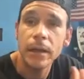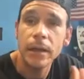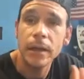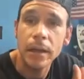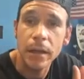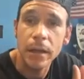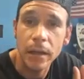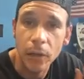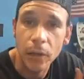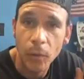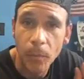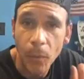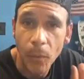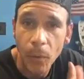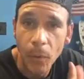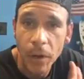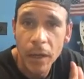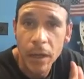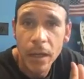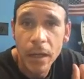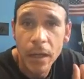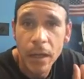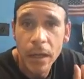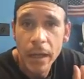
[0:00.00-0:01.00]
little
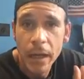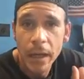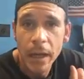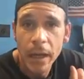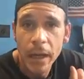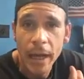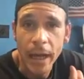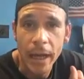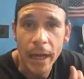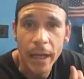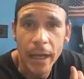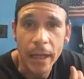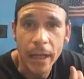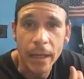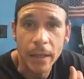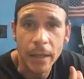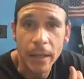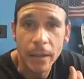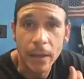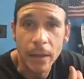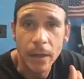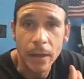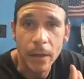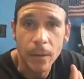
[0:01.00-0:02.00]
boy,
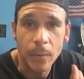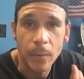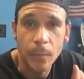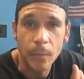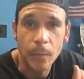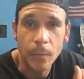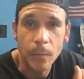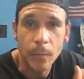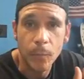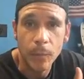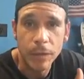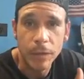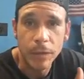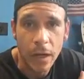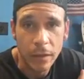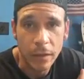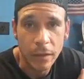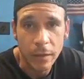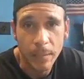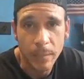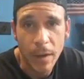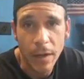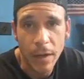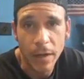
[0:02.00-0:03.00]
and we
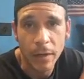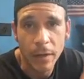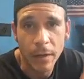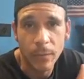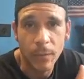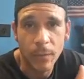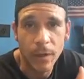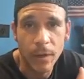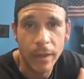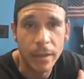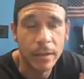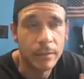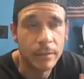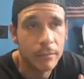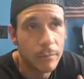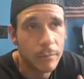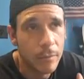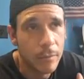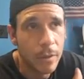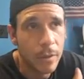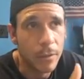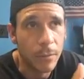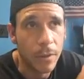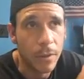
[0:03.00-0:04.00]
talked about it. We're like,
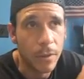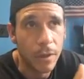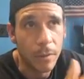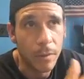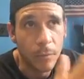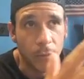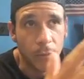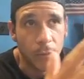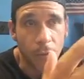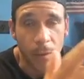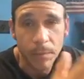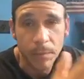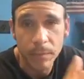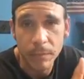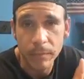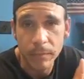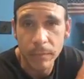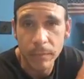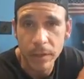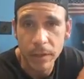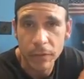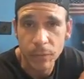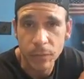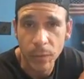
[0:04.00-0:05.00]
well, we're gonna move up
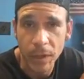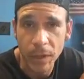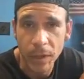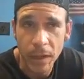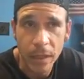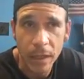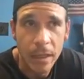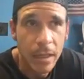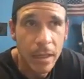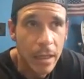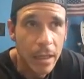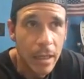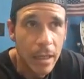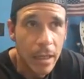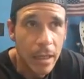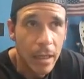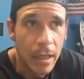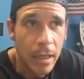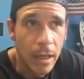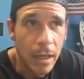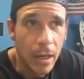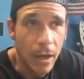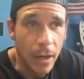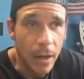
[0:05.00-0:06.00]
this way.
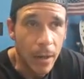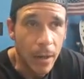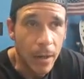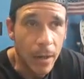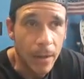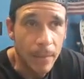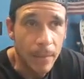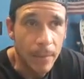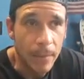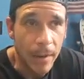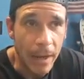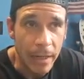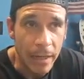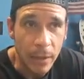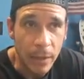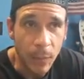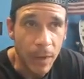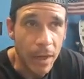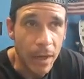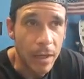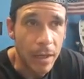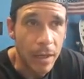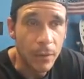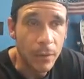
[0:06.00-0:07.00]

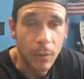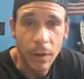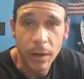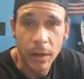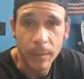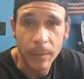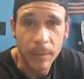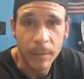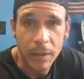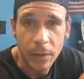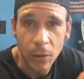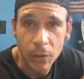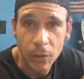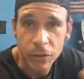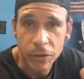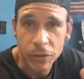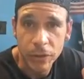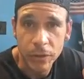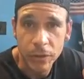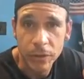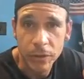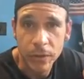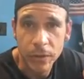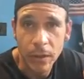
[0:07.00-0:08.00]
Anyway, we're gonna be
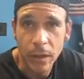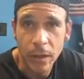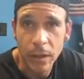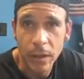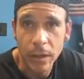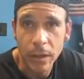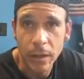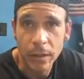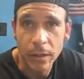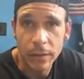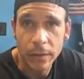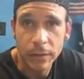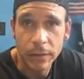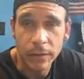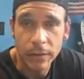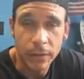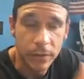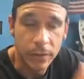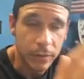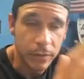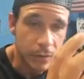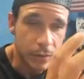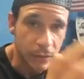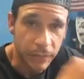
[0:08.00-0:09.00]
closer
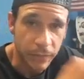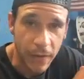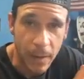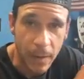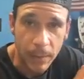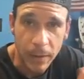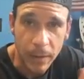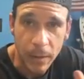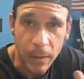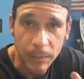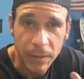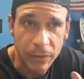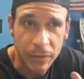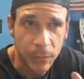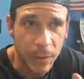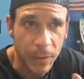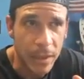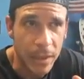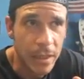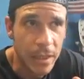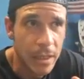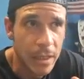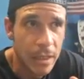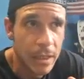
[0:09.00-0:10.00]
to family up this
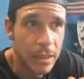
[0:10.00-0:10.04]
way.